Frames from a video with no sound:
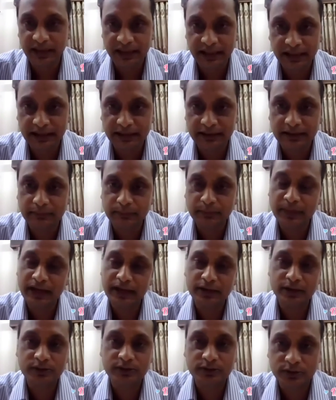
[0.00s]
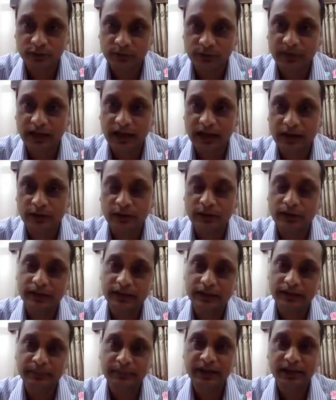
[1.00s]
bleeding, minor trauma, or
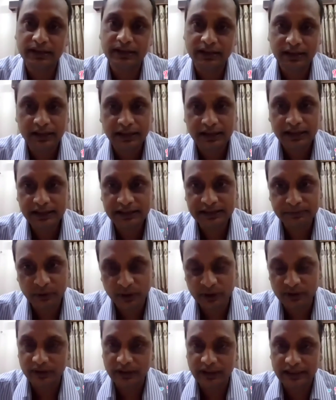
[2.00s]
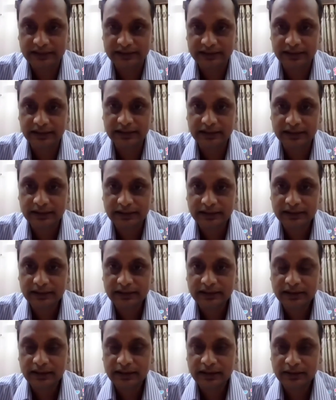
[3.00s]
even spontaneously.
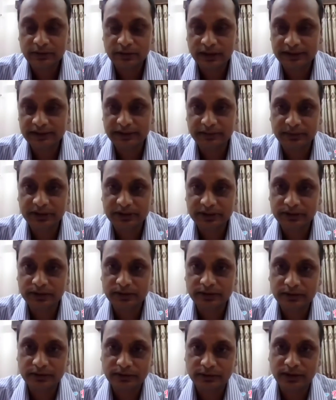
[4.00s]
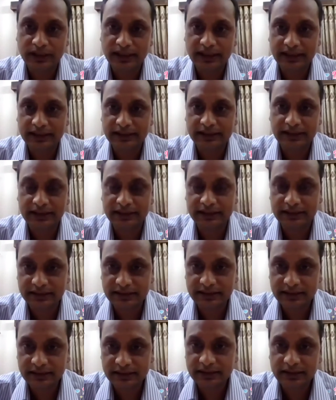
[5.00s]
And examination contacted,
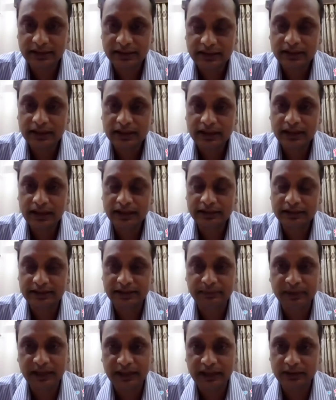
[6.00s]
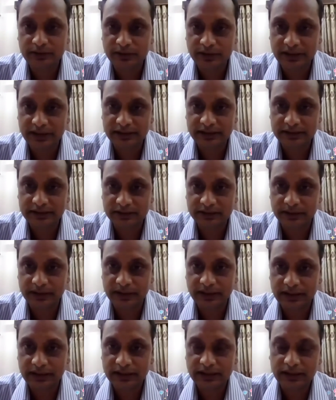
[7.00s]
severely contacted
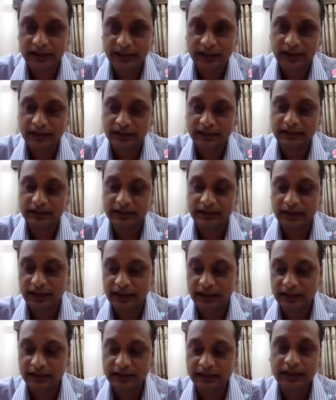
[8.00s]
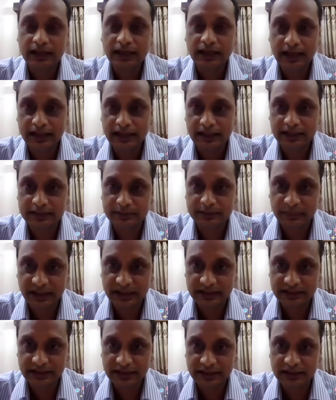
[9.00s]
socket, and ILS
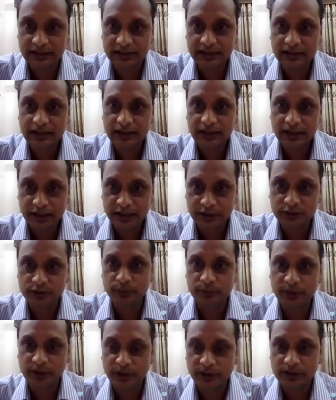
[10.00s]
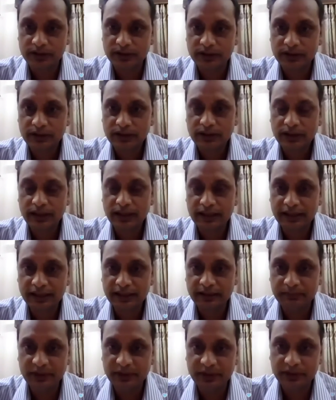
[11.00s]
margin entropion, and
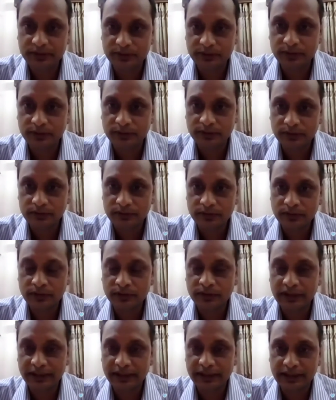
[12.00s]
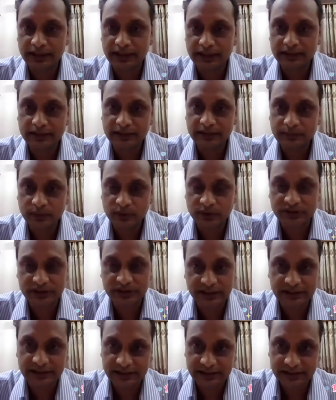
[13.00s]
inability to retain
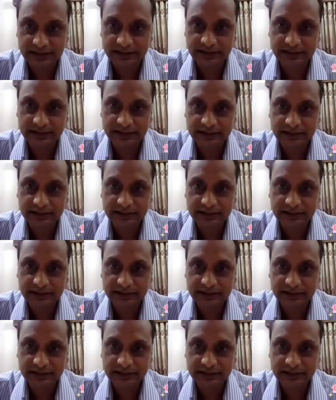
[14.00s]
prosthesis.